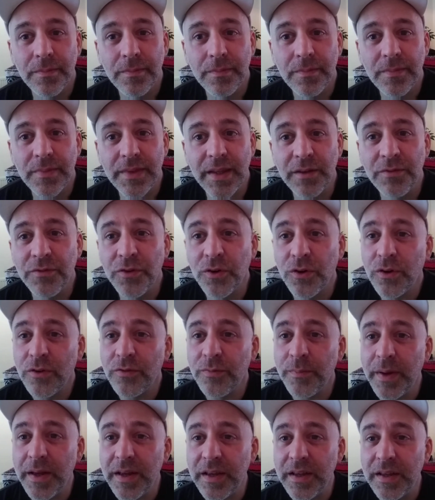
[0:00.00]
they thought of
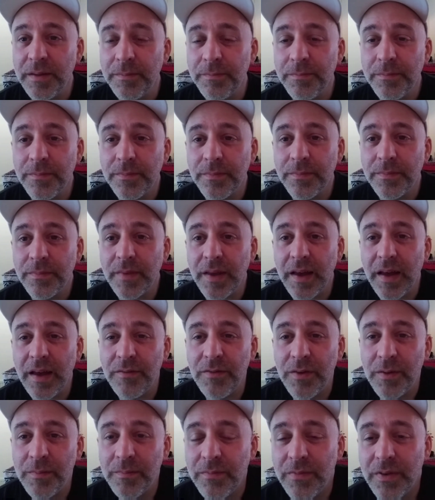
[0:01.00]
me,
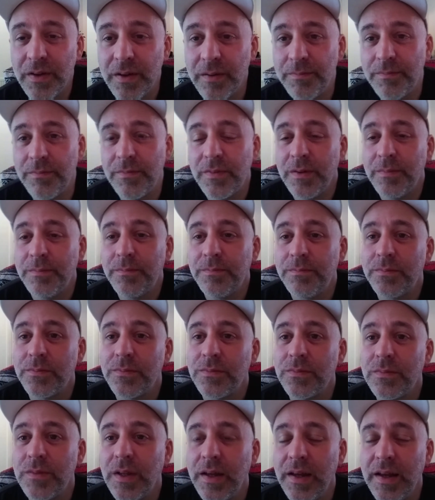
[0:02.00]
the
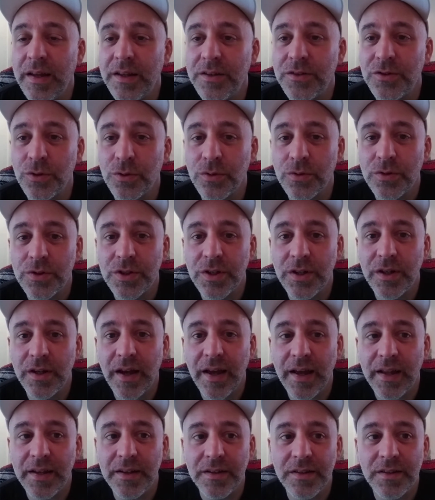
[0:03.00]
daughter
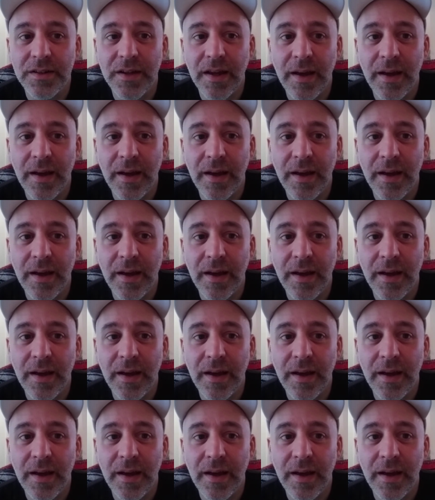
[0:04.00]
and